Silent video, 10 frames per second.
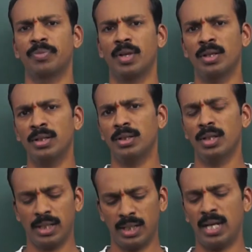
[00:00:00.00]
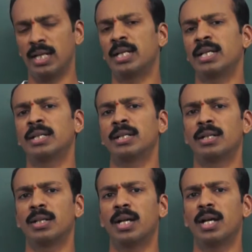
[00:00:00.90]
a hen,
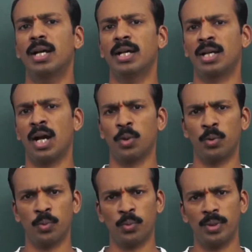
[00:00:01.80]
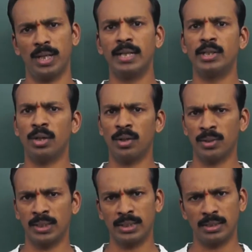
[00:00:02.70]
a cow, a
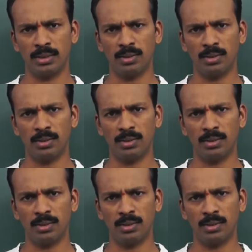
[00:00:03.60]
dog,